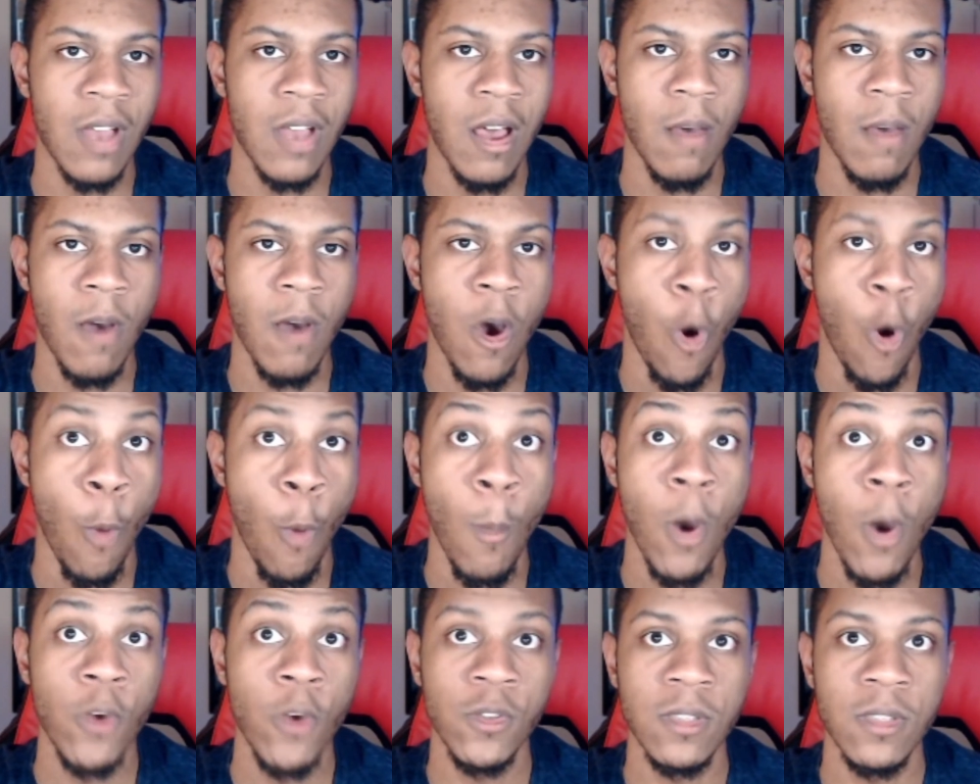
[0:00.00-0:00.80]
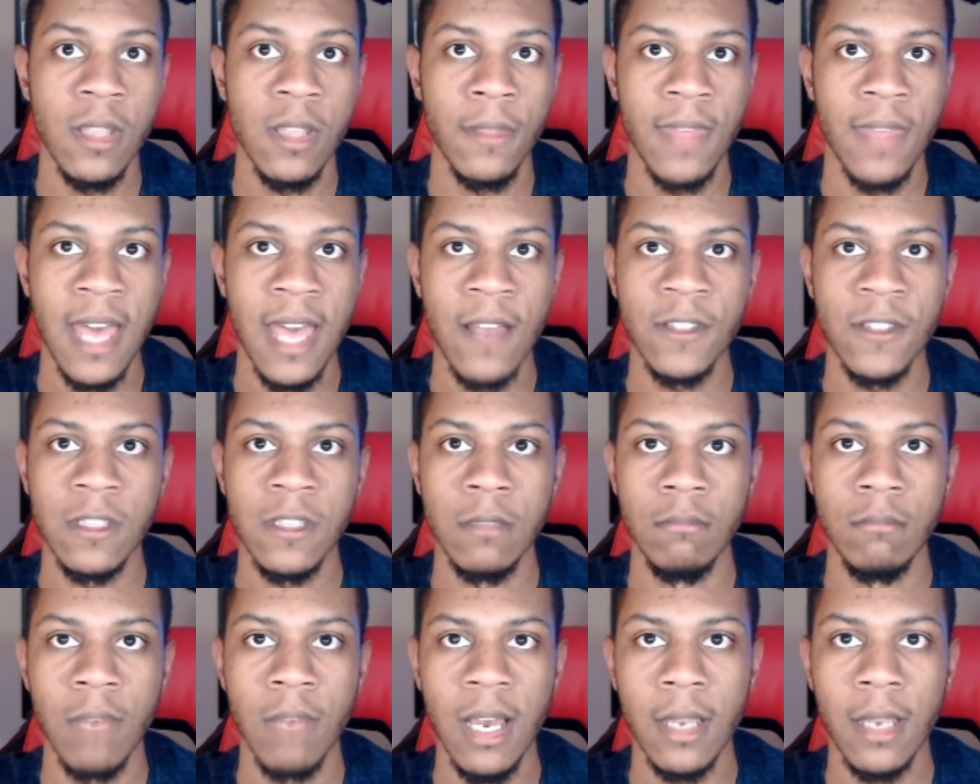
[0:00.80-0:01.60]
almost a
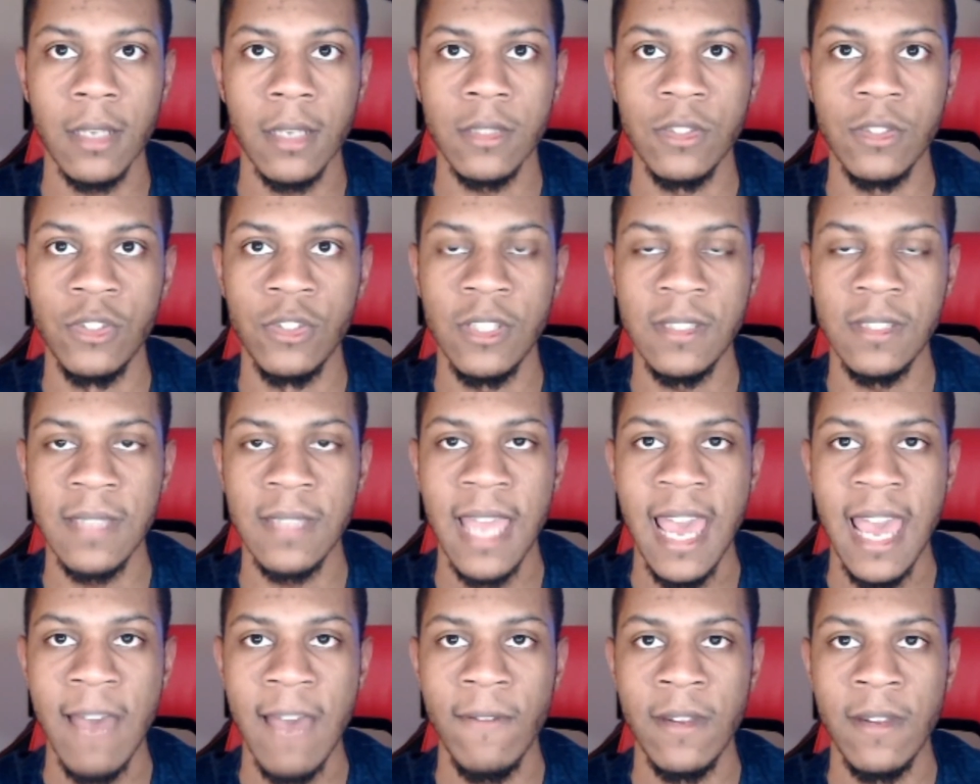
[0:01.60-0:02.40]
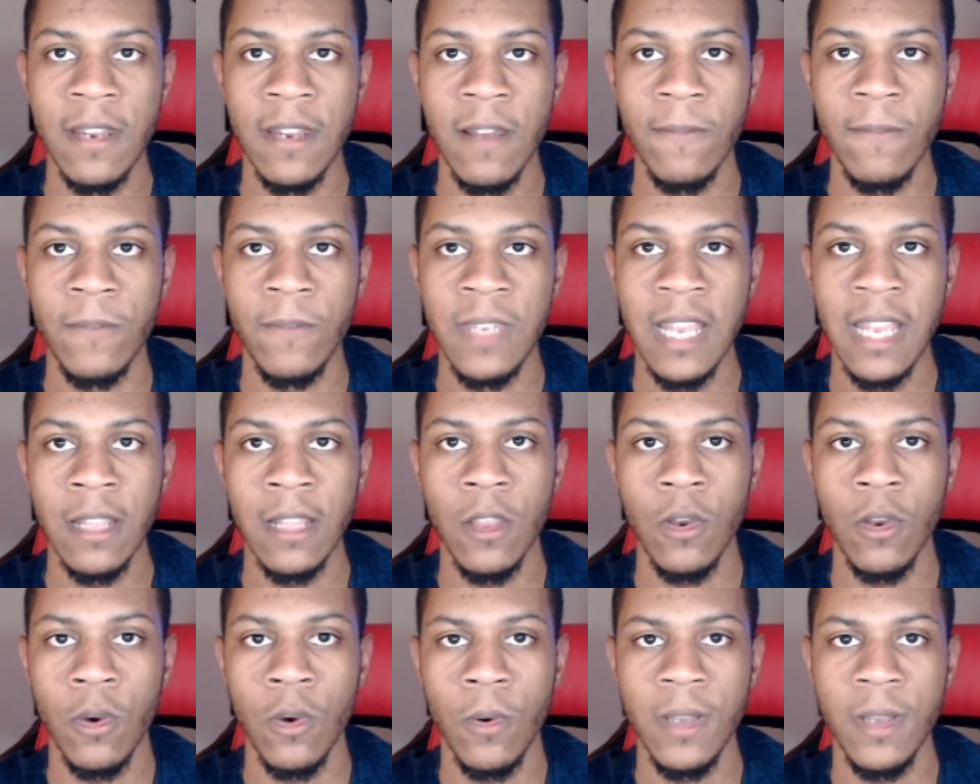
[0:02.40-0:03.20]
thousand bucks just to have enough
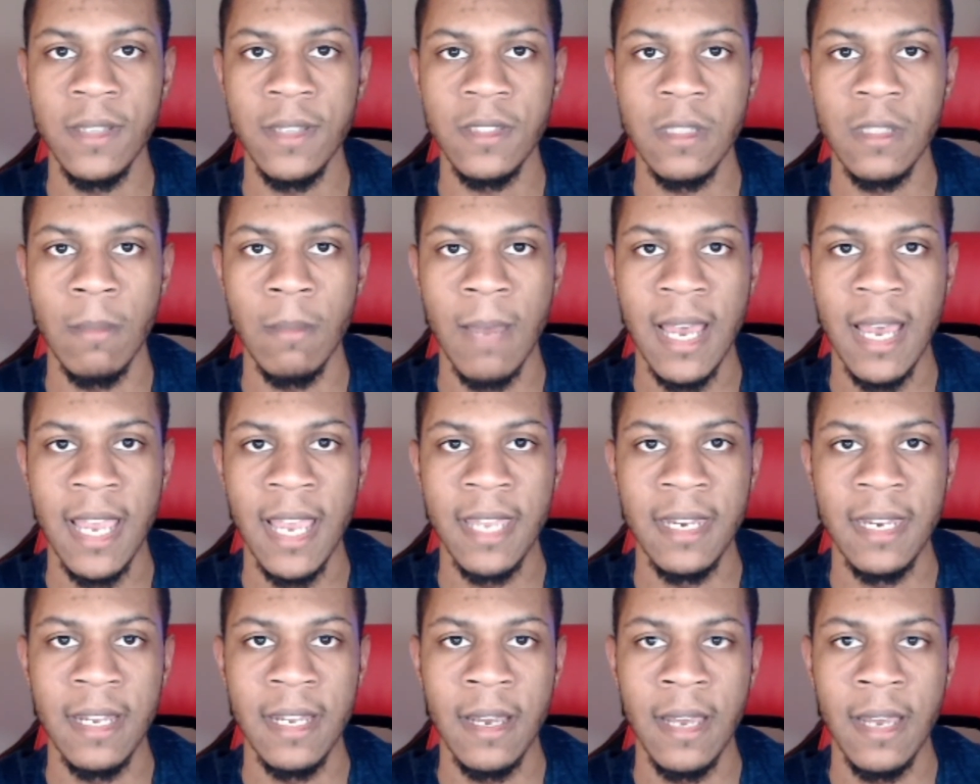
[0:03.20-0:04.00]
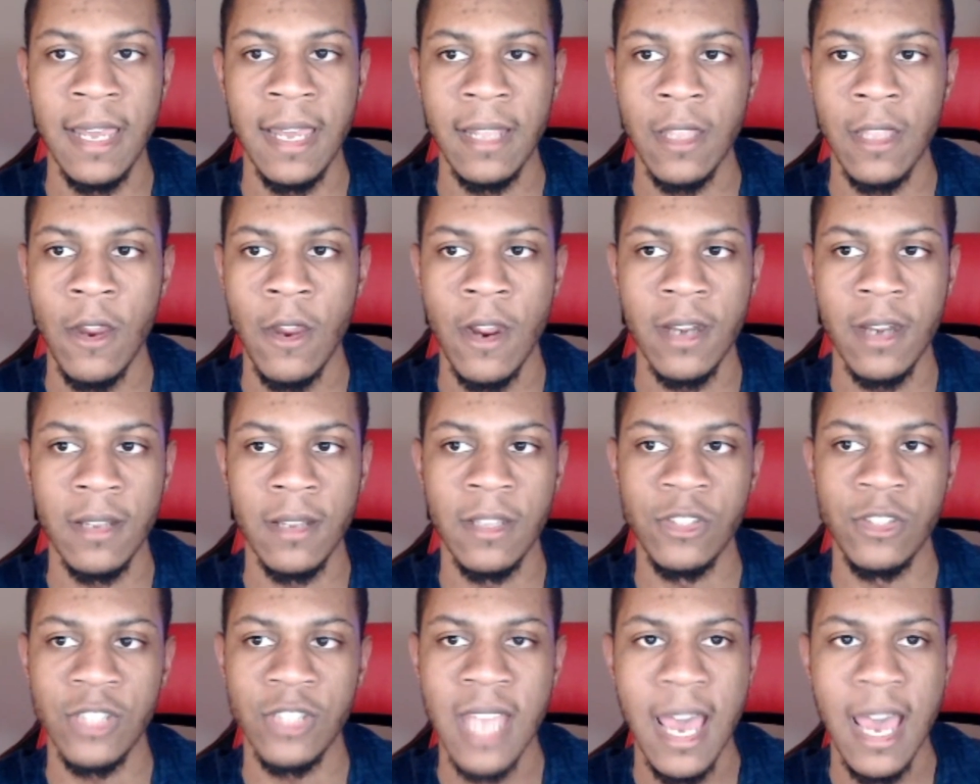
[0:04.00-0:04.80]
yellow coins to buy an LR out of
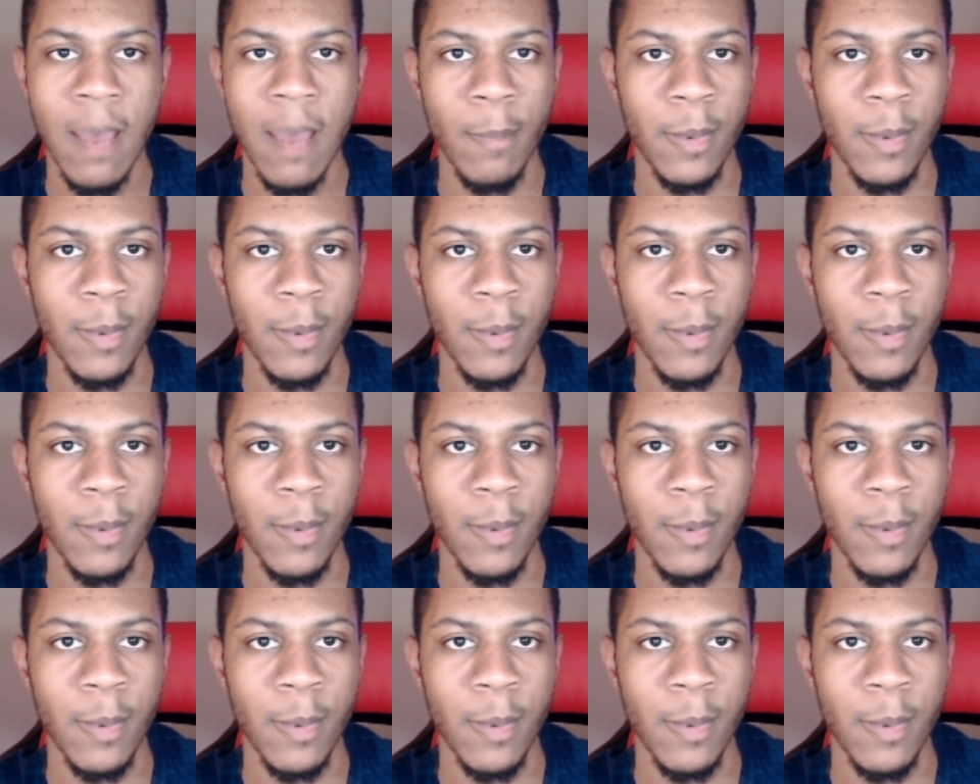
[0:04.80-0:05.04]
the shop.